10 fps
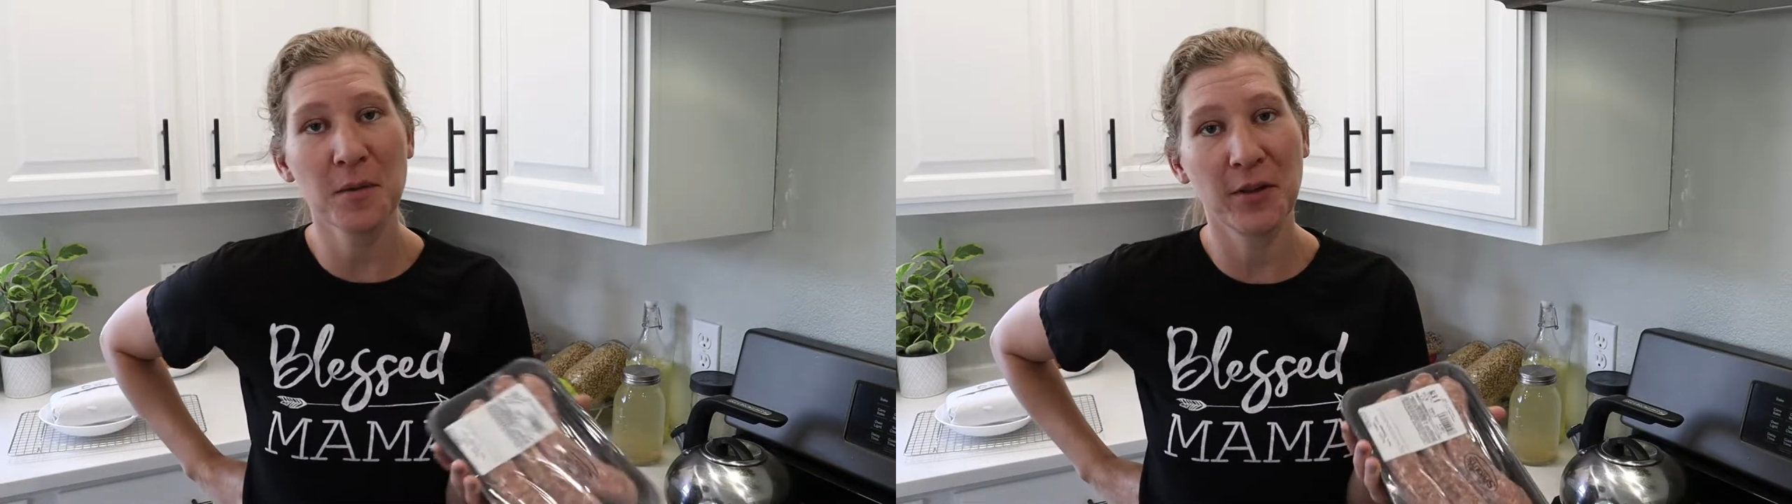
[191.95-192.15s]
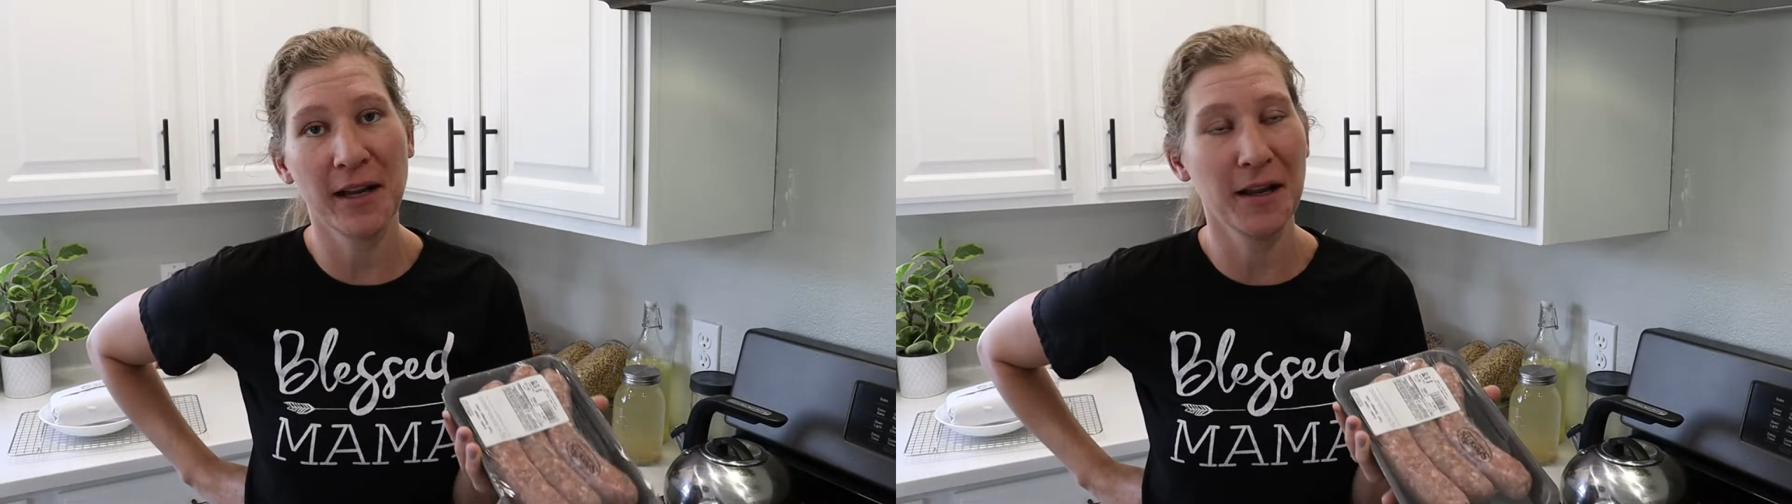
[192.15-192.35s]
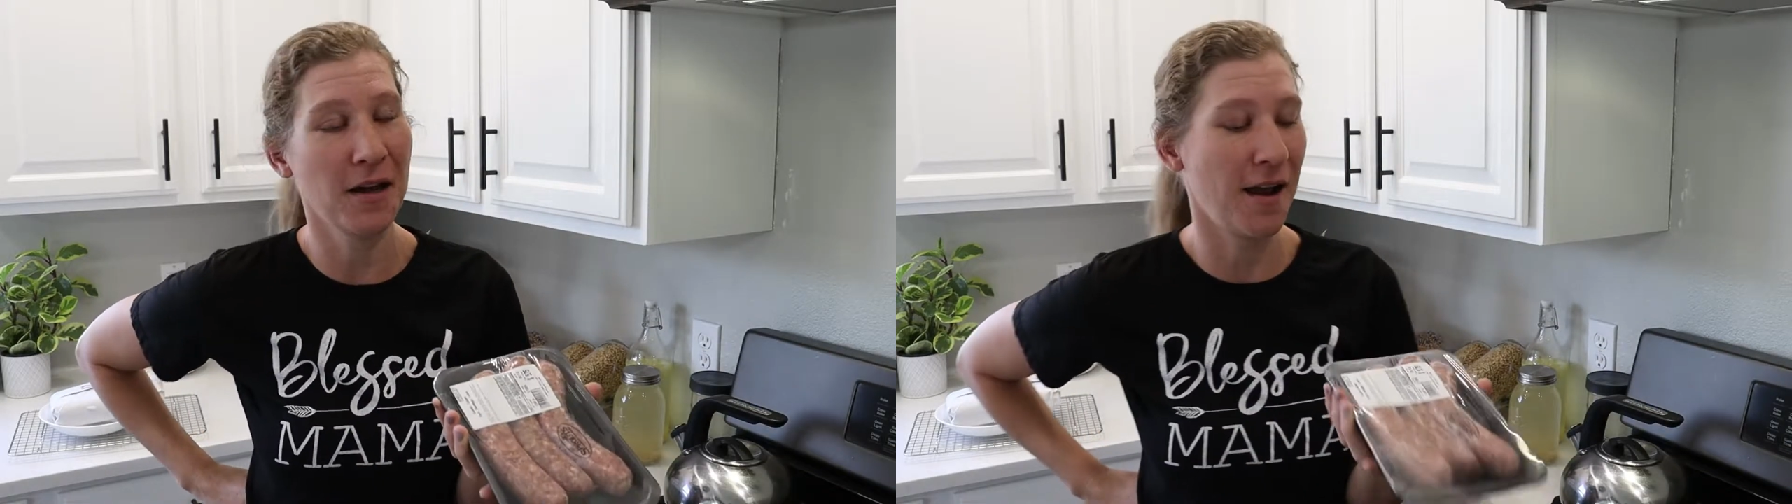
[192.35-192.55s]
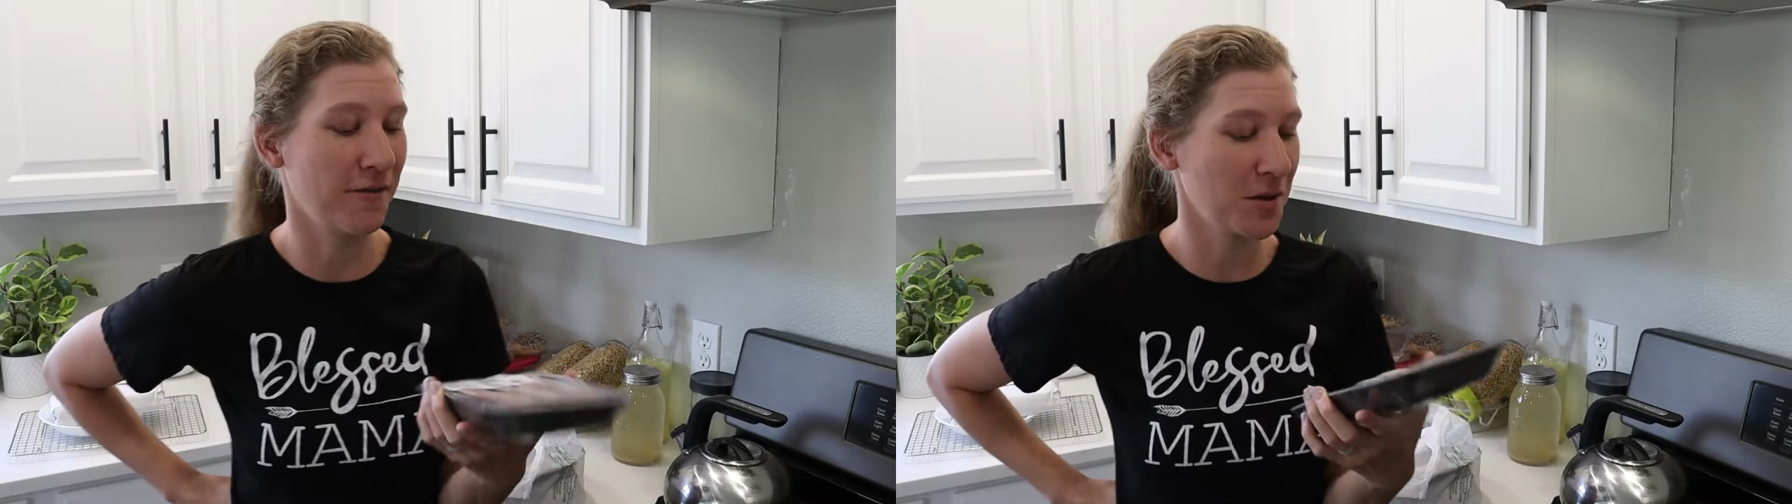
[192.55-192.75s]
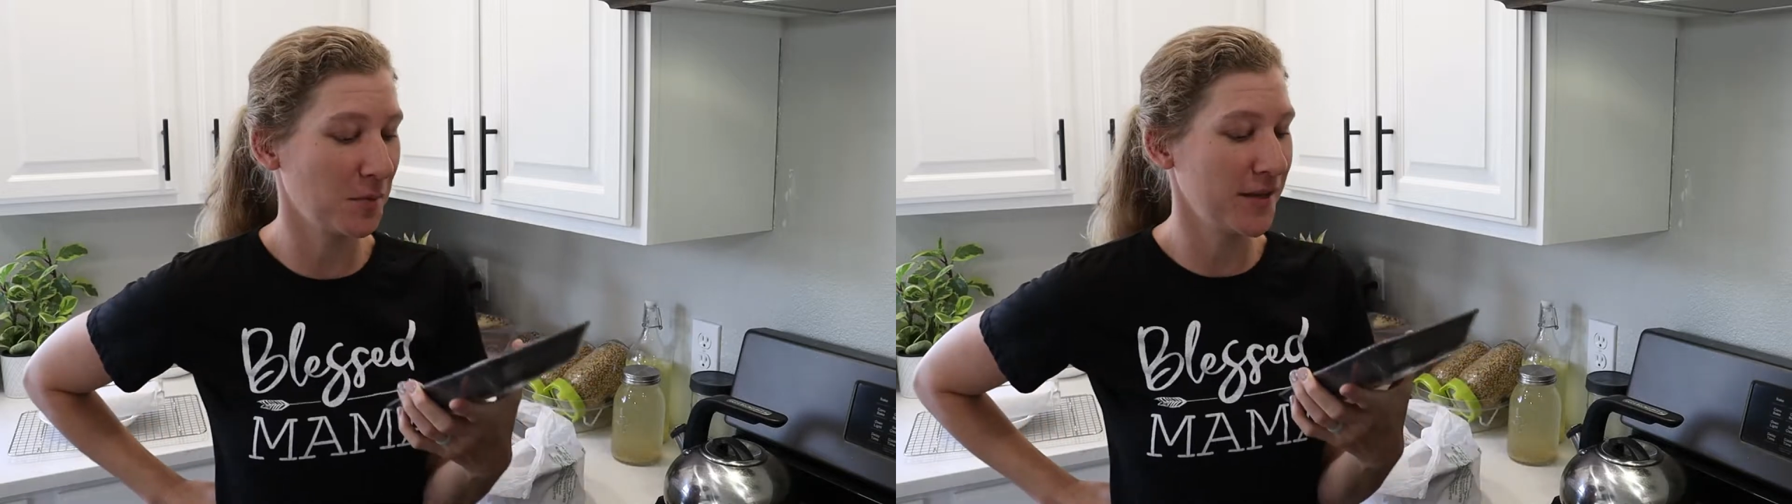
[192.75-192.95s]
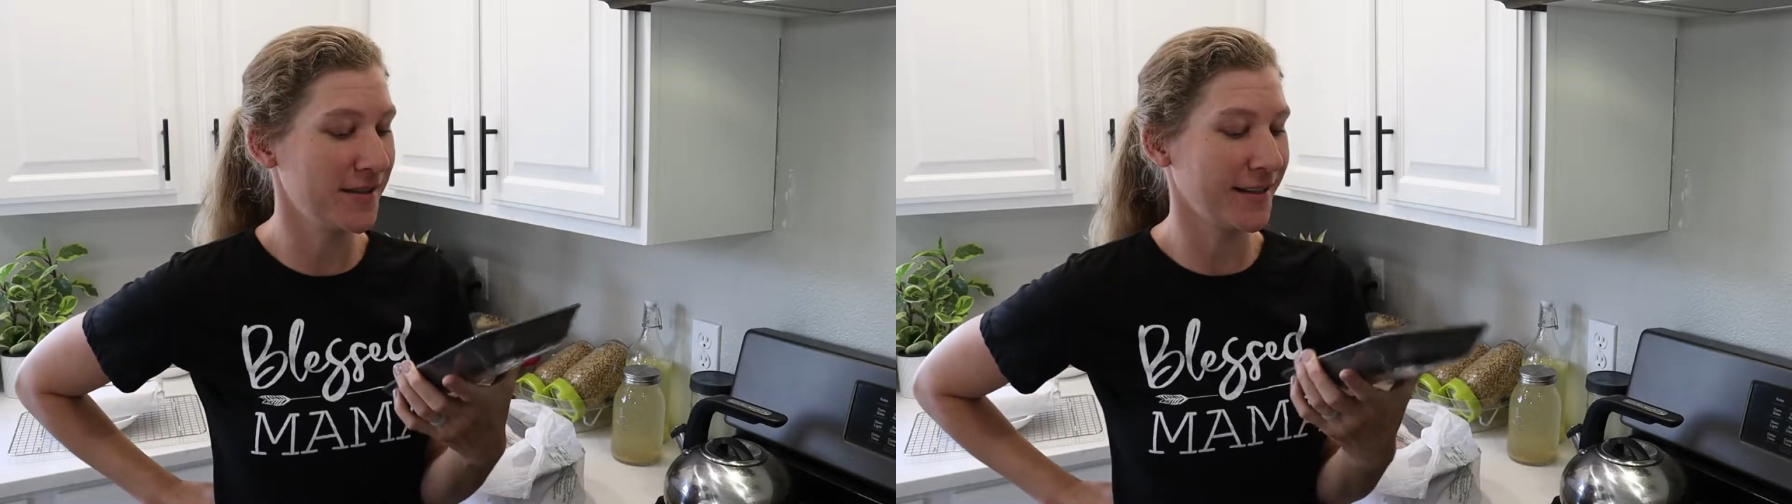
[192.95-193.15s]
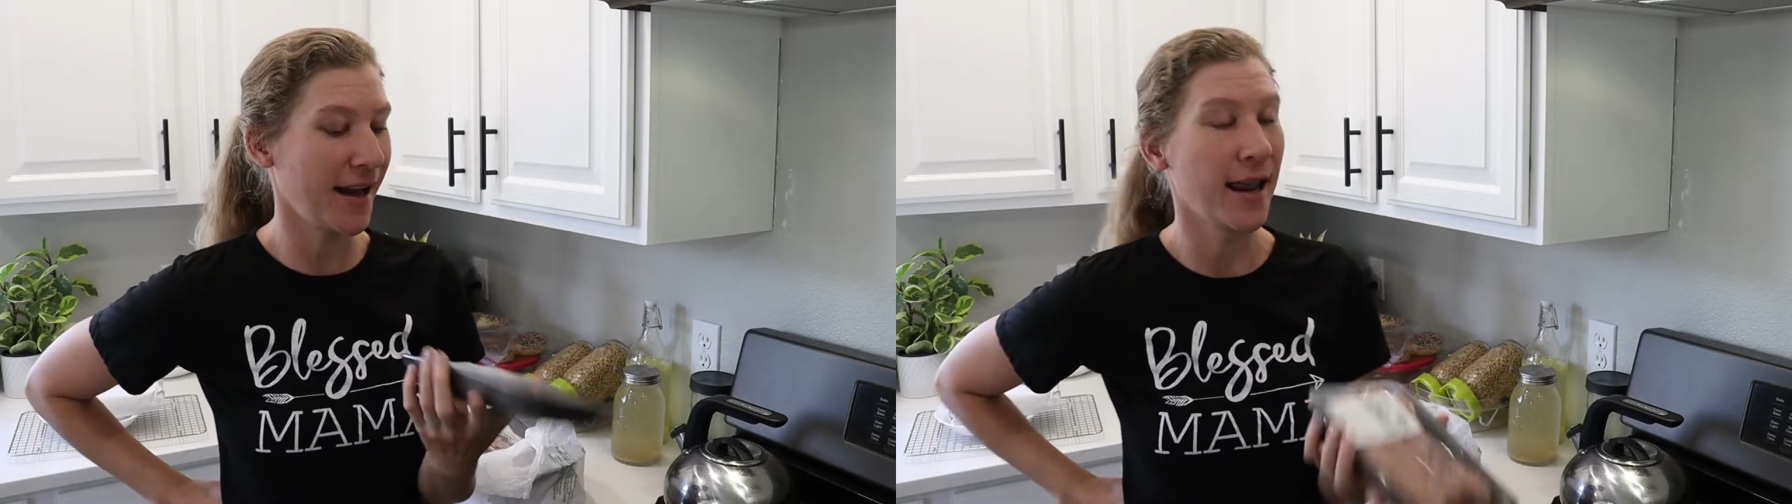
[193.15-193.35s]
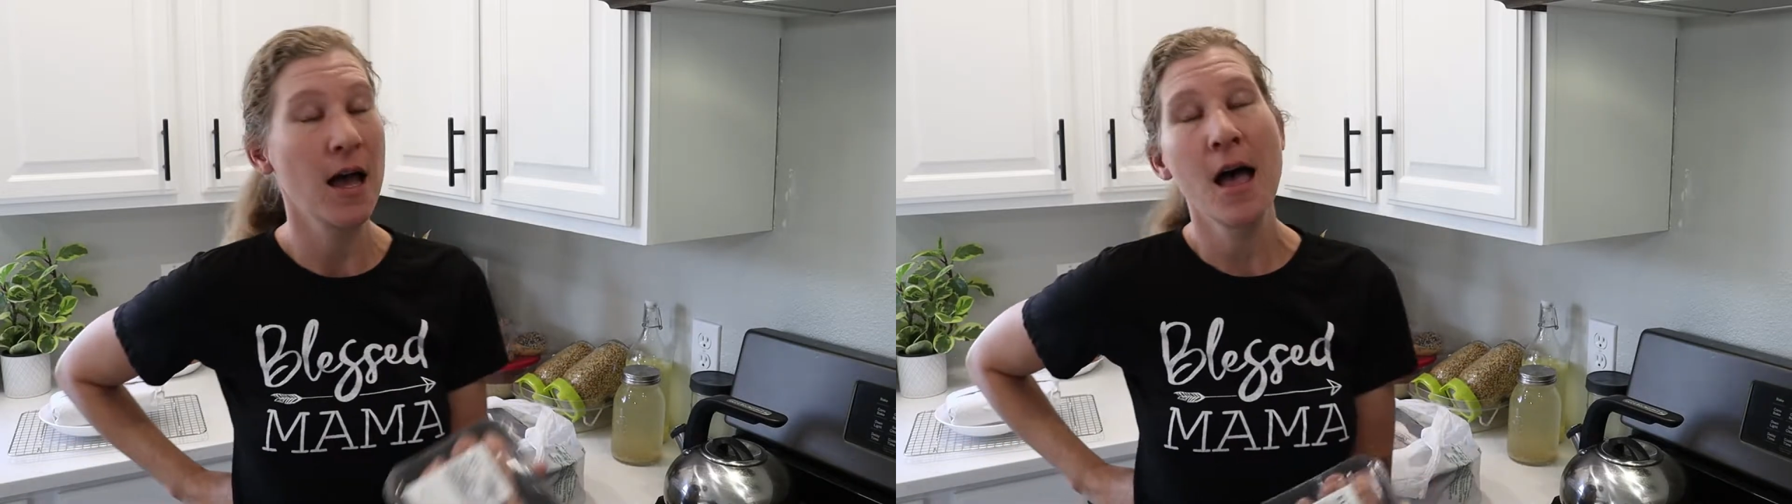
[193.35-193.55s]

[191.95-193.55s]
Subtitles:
planning on having a pizza night.